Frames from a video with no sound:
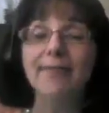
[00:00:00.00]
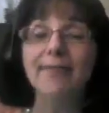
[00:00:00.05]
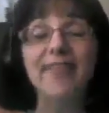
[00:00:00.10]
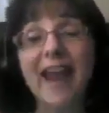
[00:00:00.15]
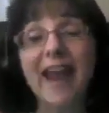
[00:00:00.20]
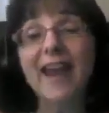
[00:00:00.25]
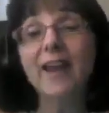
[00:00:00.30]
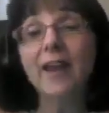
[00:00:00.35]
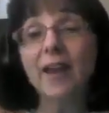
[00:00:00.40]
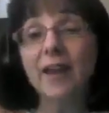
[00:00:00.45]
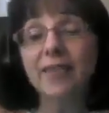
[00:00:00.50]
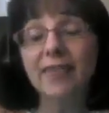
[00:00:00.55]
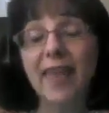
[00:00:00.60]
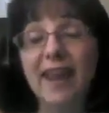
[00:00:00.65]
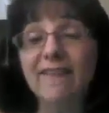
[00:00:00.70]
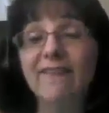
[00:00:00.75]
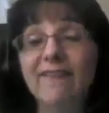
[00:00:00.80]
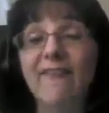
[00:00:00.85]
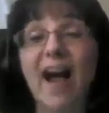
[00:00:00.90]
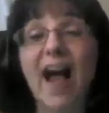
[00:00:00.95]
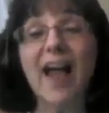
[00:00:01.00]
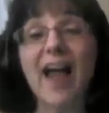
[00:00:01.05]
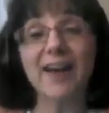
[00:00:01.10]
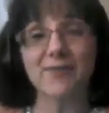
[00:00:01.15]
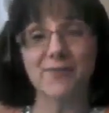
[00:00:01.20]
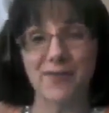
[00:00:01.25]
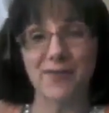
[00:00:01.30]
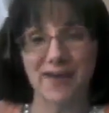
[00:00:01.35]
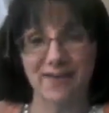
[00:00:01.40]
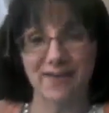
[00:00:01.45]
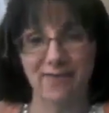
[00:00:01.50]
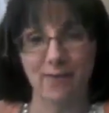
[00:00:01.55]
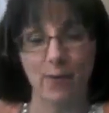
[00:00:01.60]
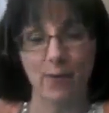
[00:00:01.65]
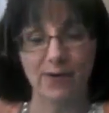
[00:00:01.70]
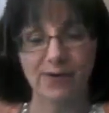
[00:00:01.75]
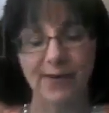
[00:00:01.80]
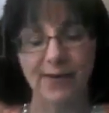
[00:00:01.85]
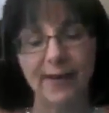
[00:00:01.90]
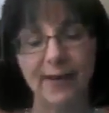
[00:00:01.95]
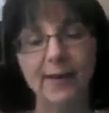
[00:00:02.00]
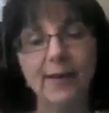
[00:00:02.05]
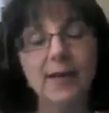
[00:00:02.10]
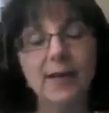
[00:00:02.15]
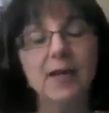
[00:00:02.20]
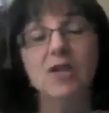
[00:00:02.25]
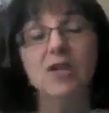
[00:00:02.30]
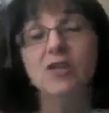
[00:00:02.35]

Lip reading: they find reinforcing.